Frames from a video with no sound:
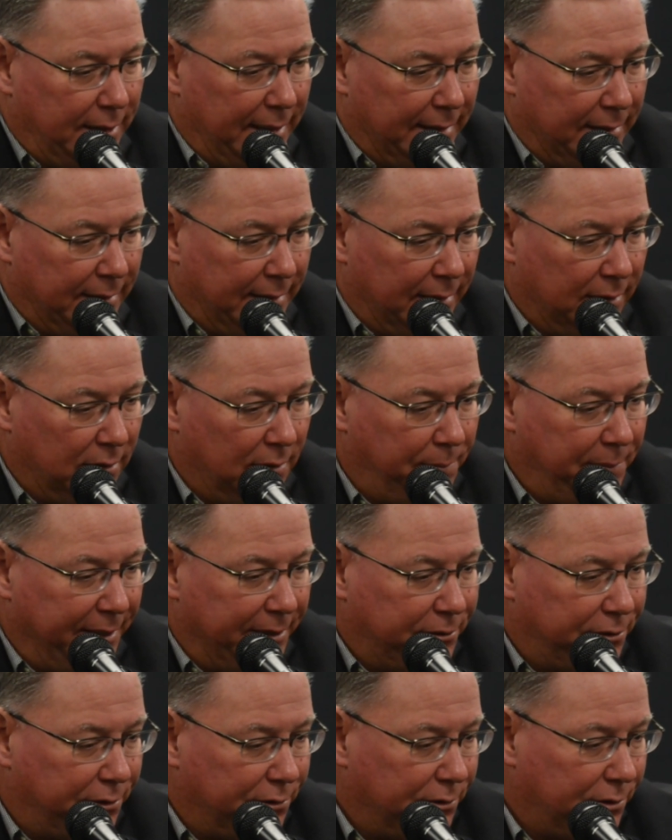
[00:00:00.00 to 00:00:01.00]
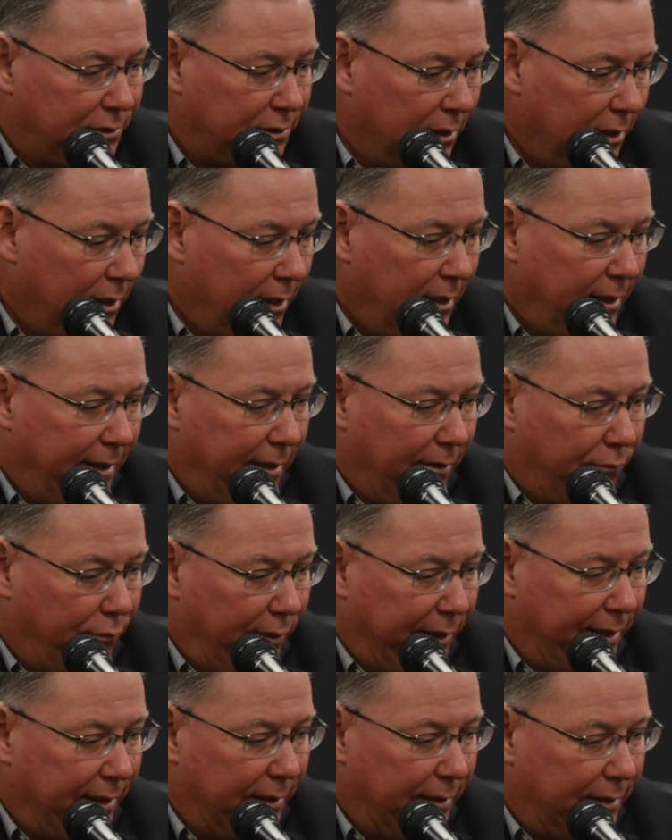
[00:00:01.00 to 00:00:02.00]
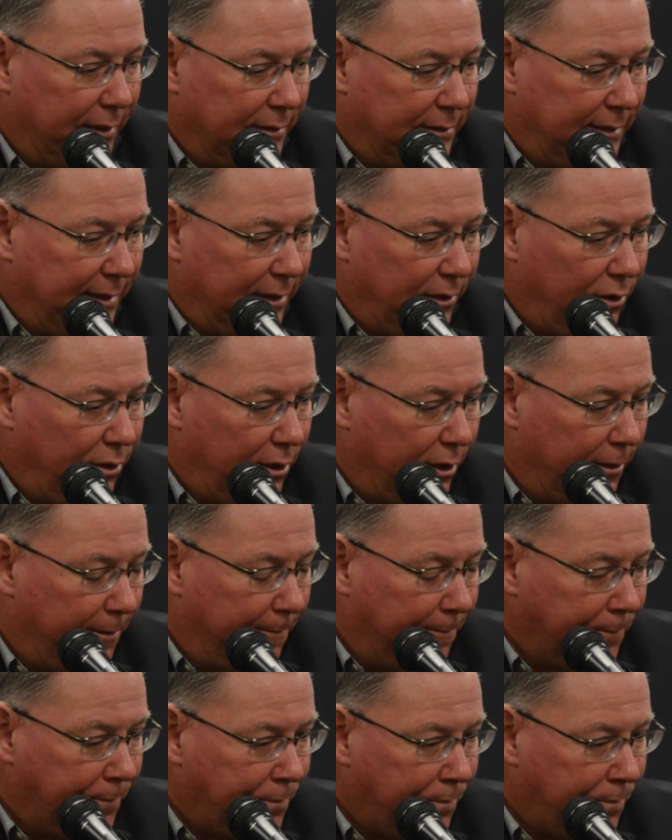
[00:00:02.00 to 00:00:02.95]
And then the pitchers, if we can continue to,